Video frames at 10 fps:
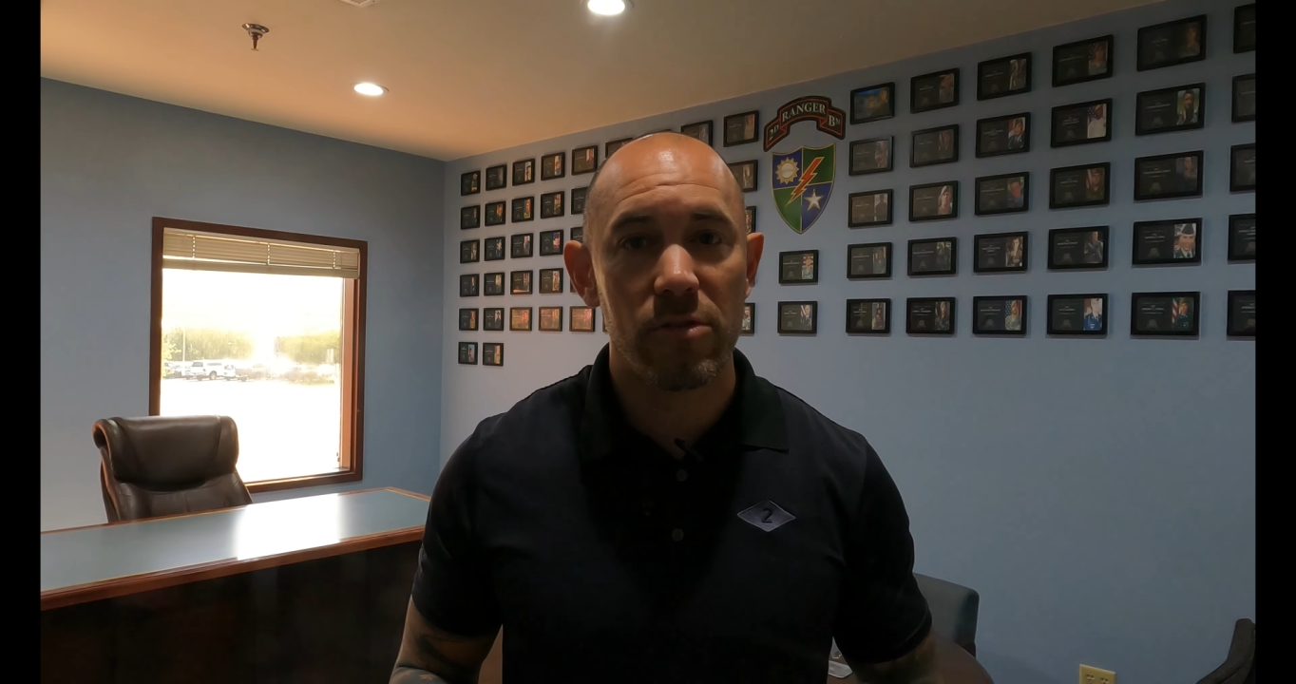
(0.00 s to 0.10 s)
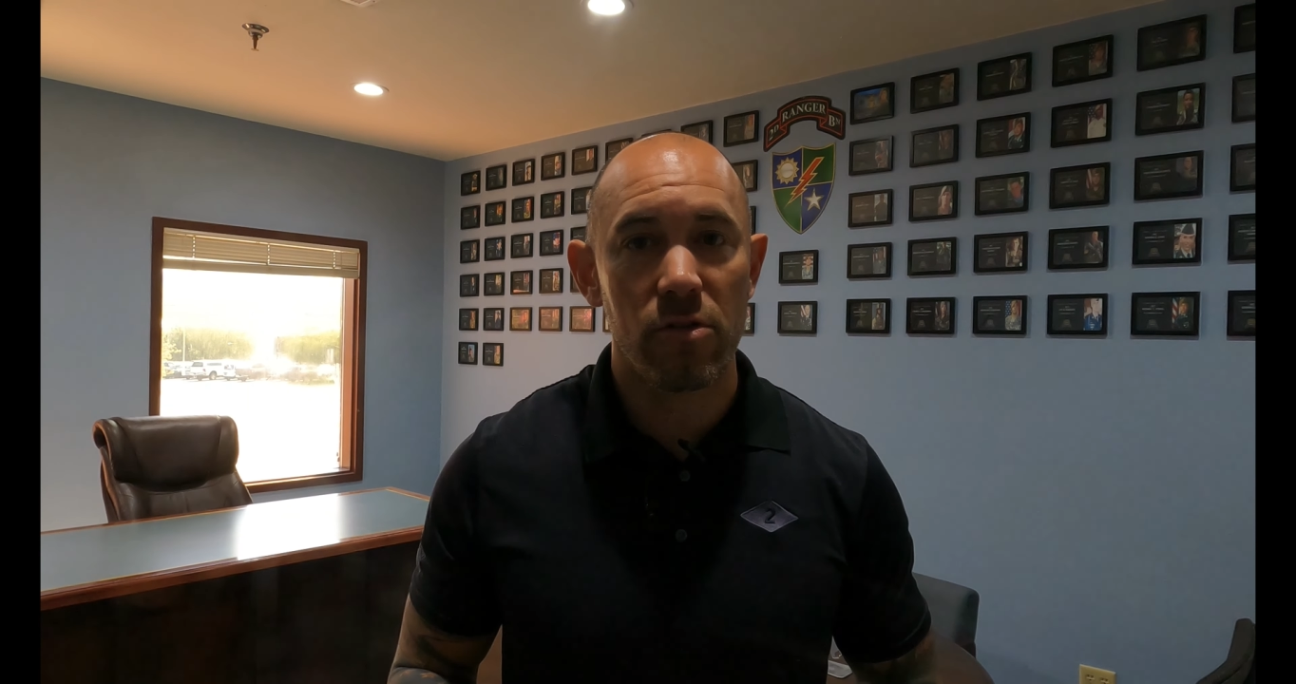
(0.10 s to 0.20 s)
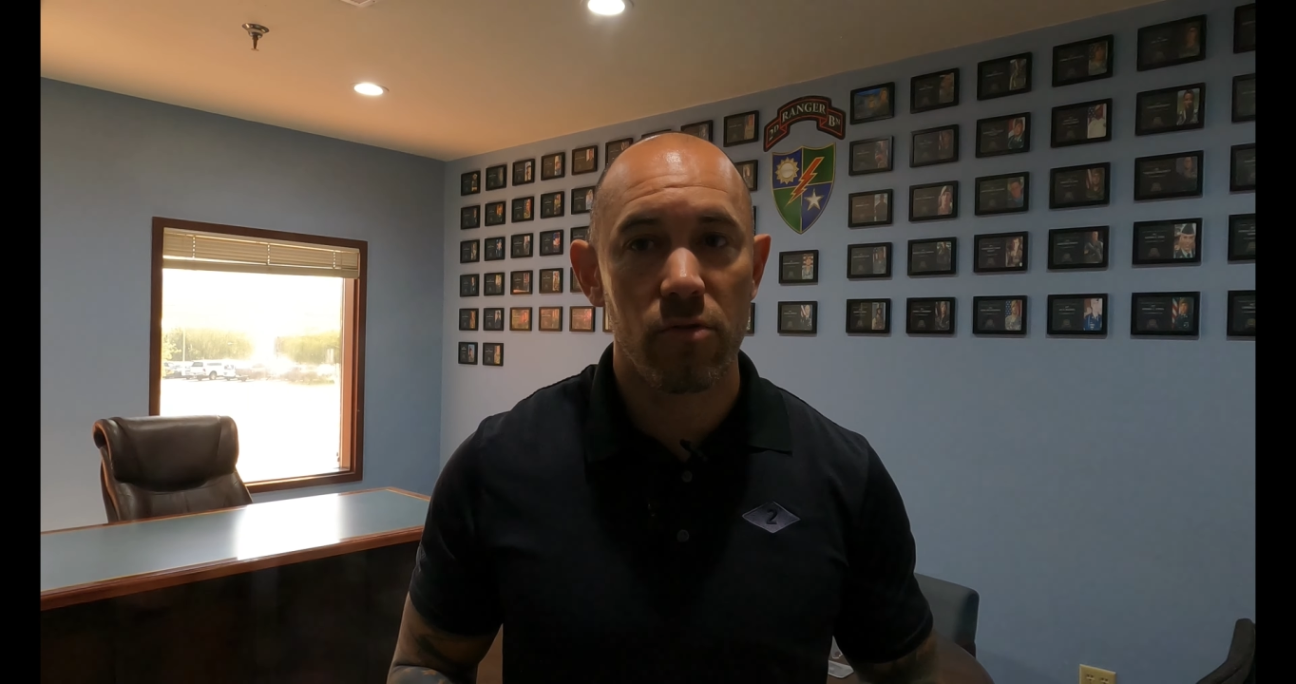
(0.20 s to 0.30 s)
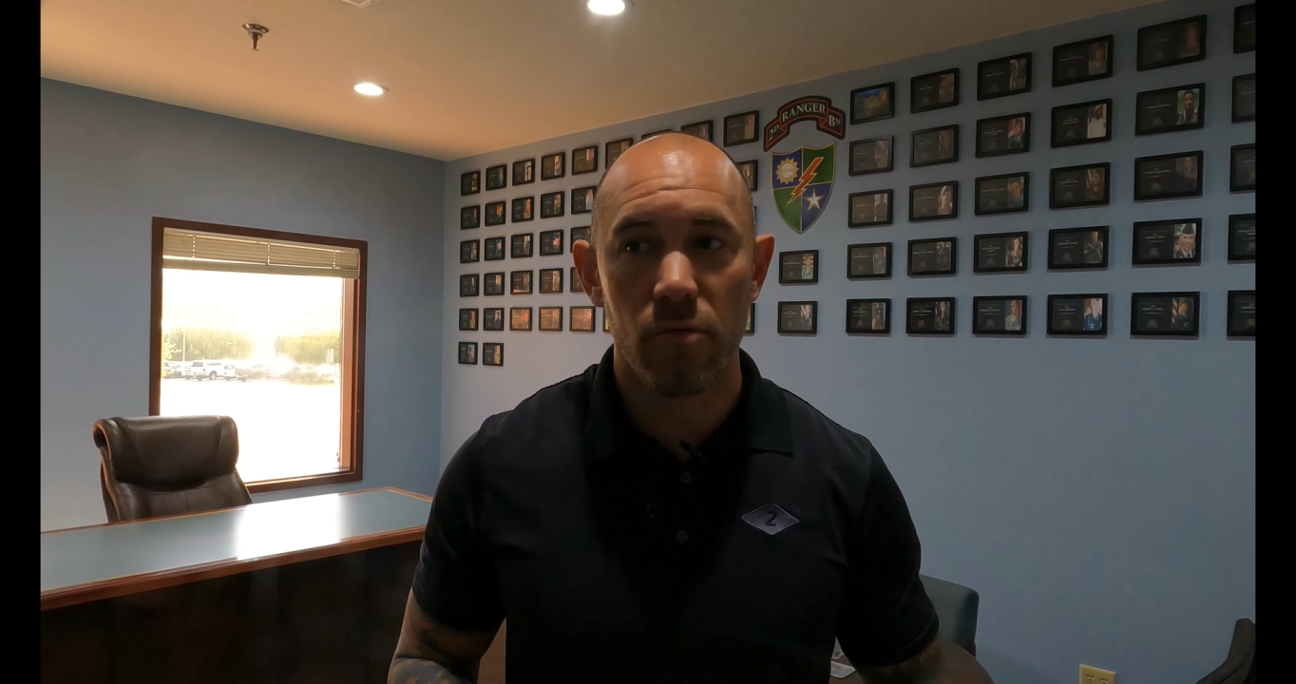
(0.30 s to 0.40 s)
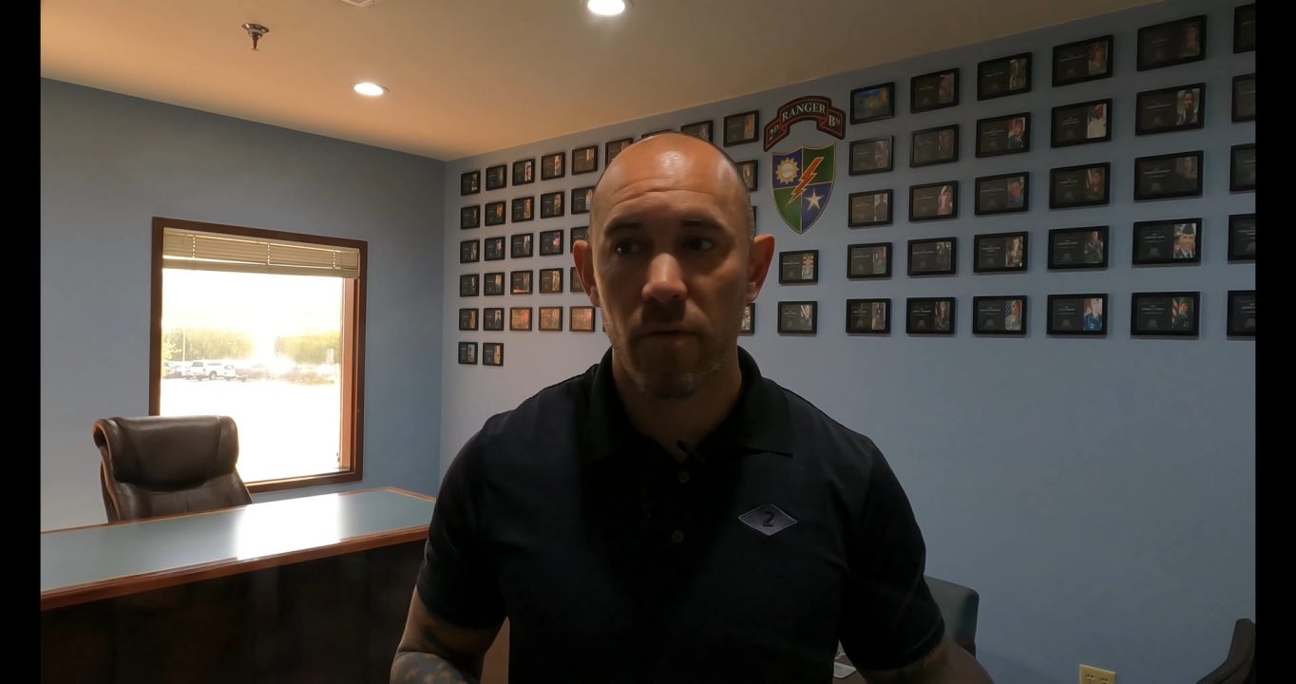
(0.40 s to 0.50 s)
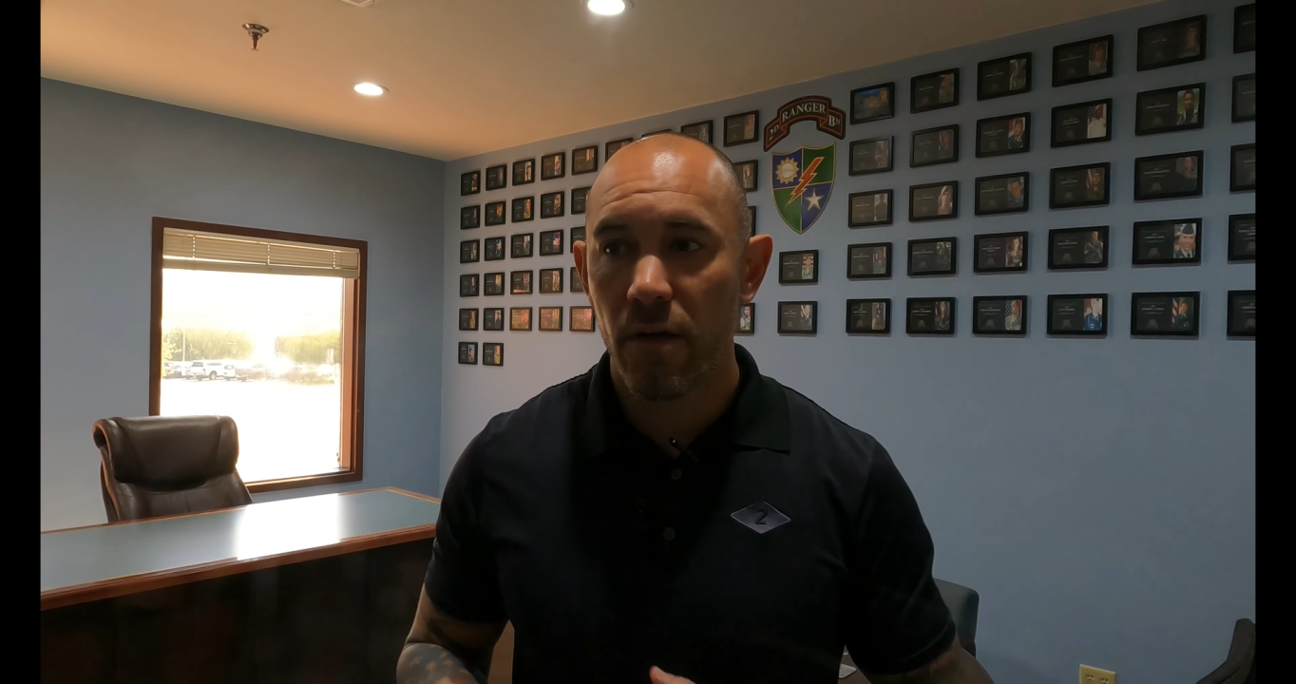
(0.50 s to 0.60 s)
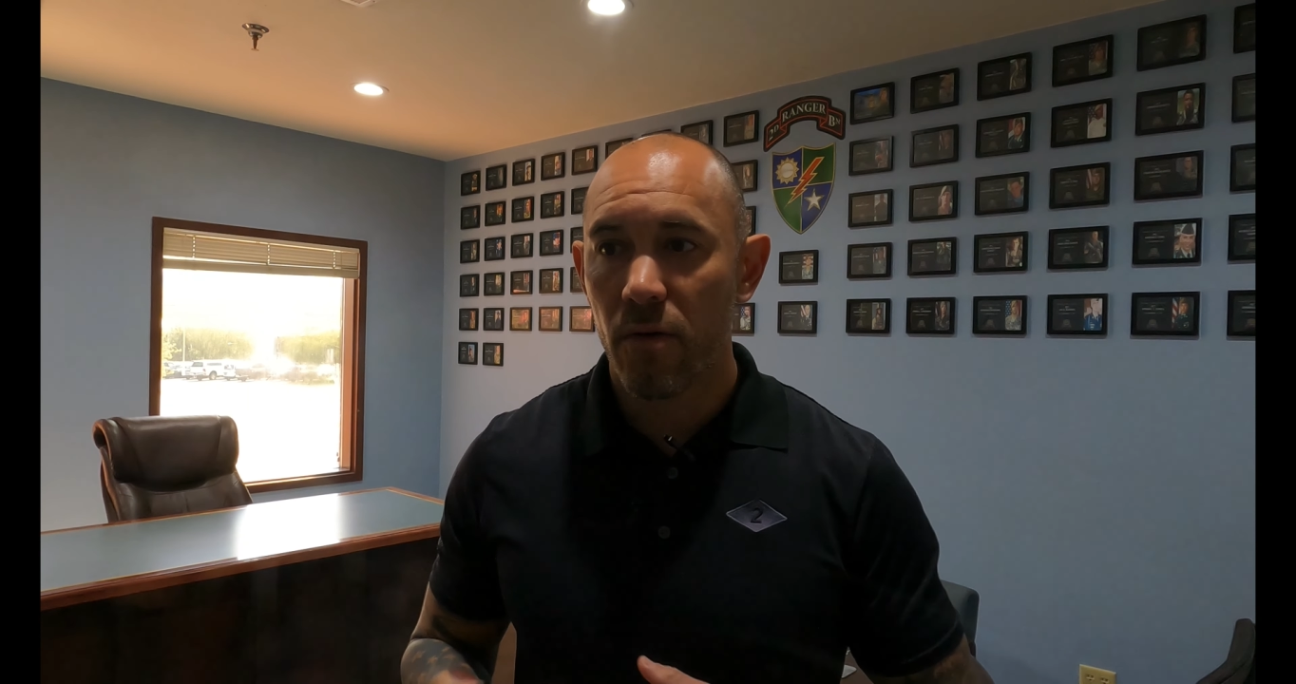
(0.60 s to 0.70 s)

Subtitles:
to